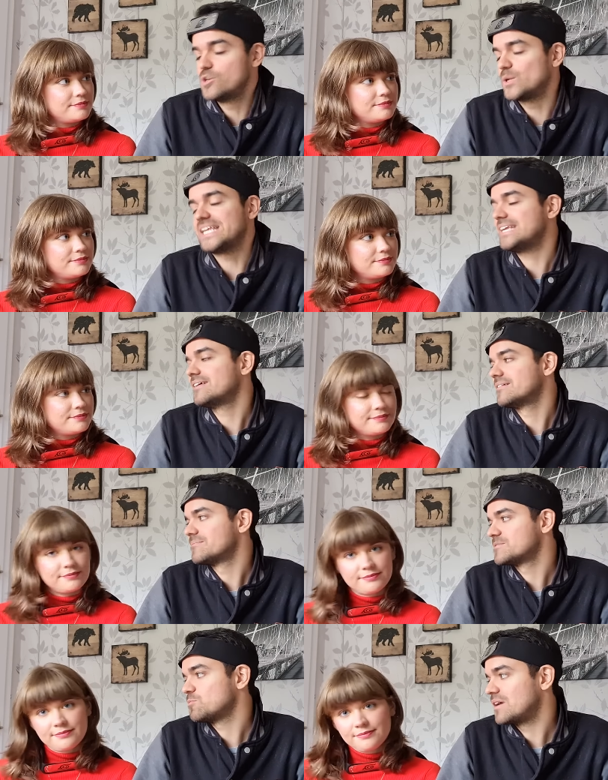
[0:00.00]
Speaker 1: no need
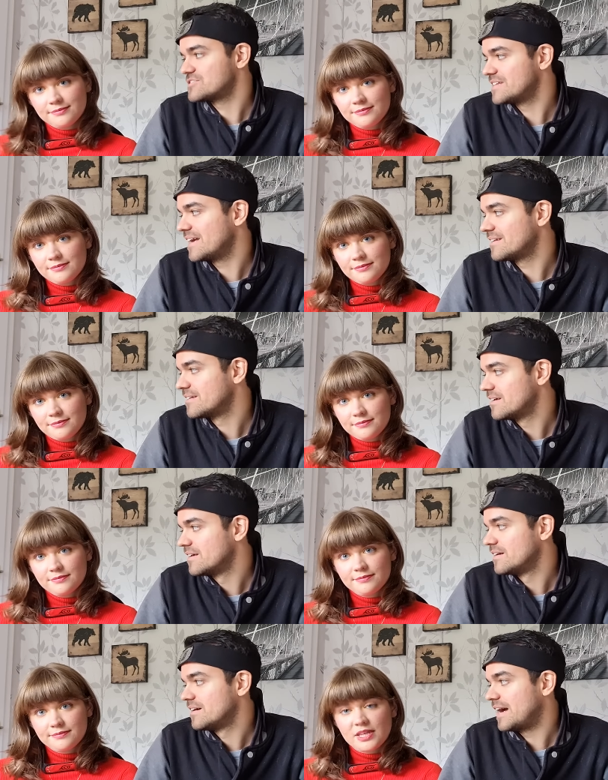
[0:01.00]
to watch that.
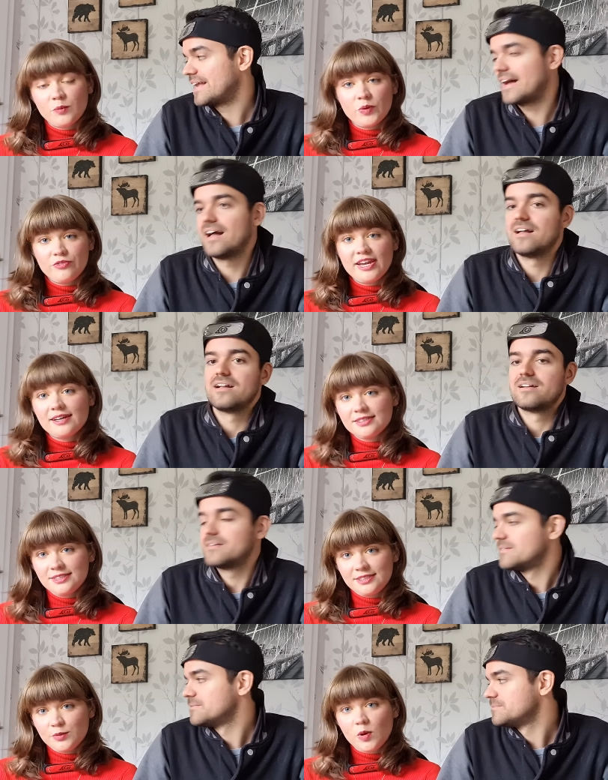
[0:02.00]
Speaker 2: I, we
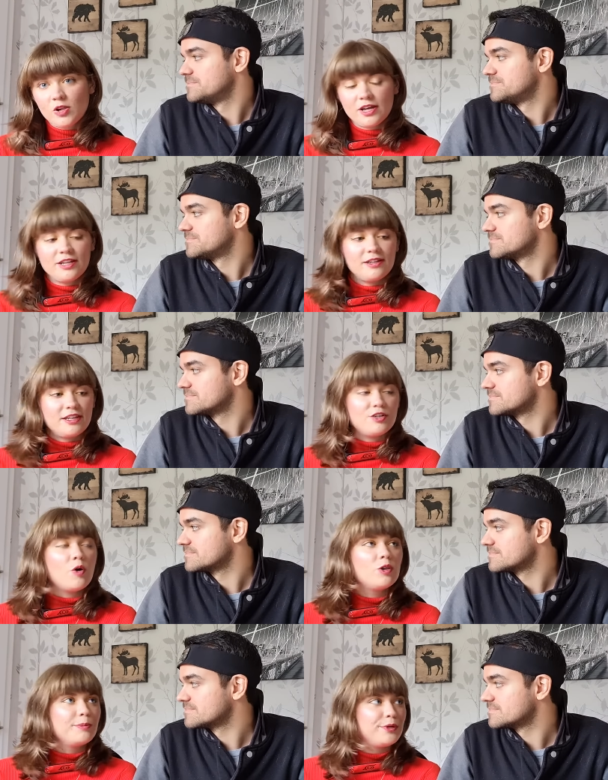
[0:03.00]
reacted to all, uh, an
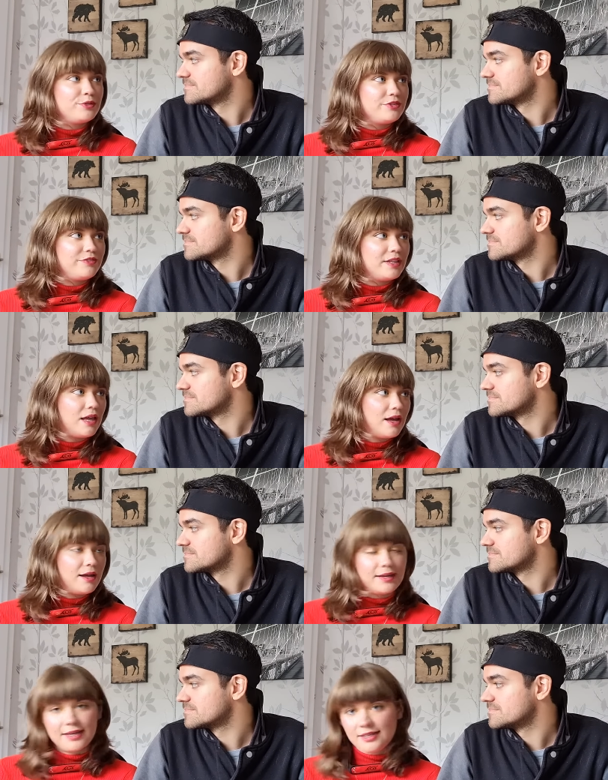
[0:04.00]
almost filler
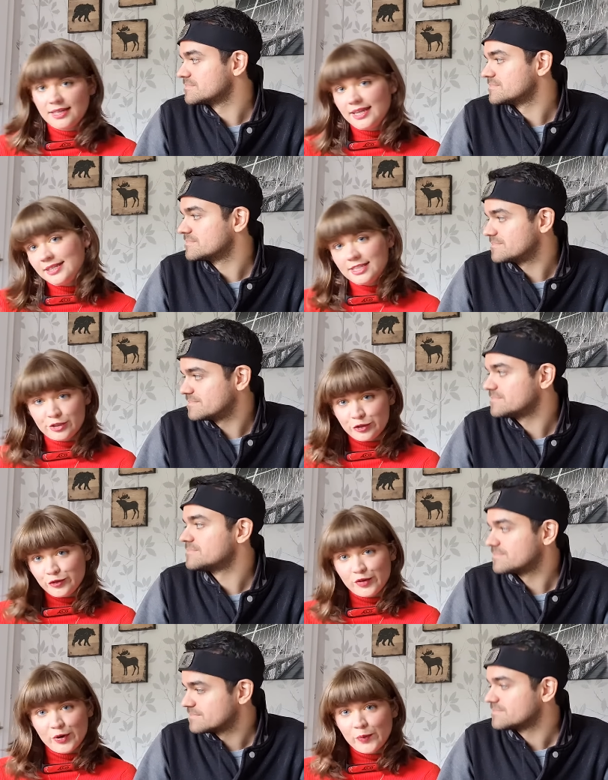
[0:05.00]
arc, and it didn't do
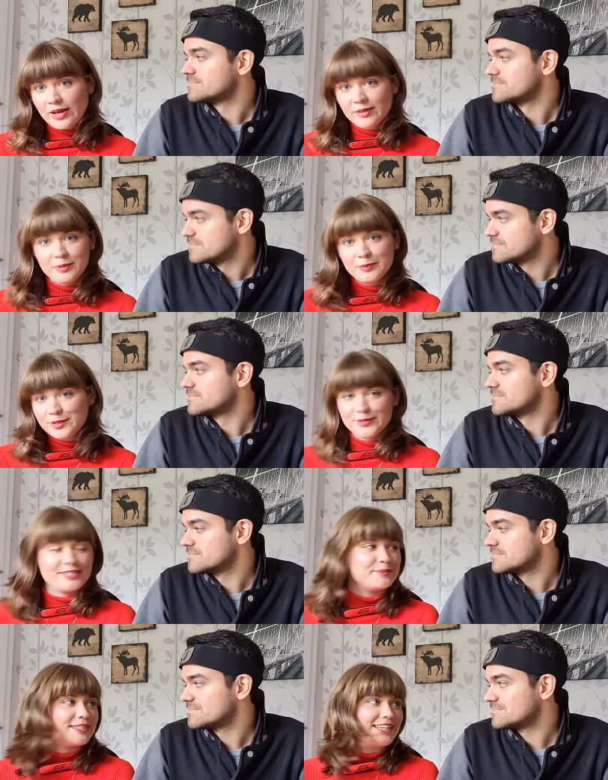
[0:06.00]
very well. People don't
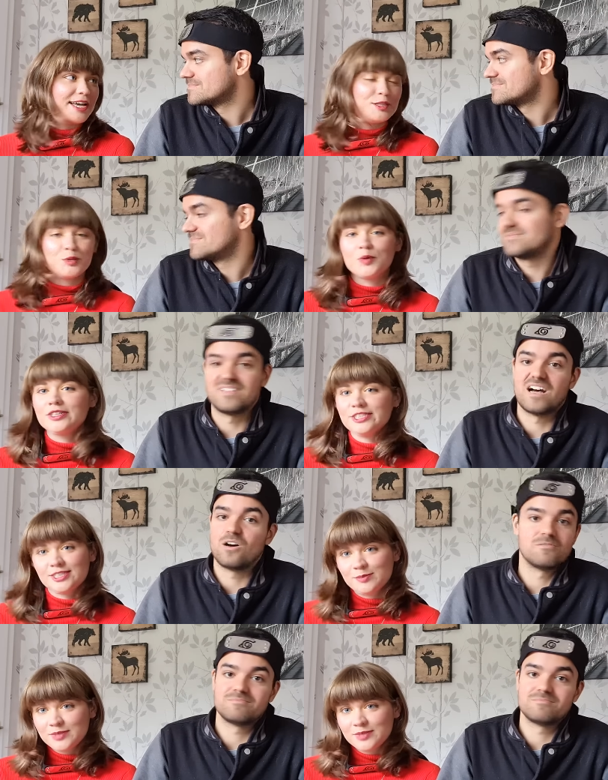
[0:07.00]
seem to care to watch. No,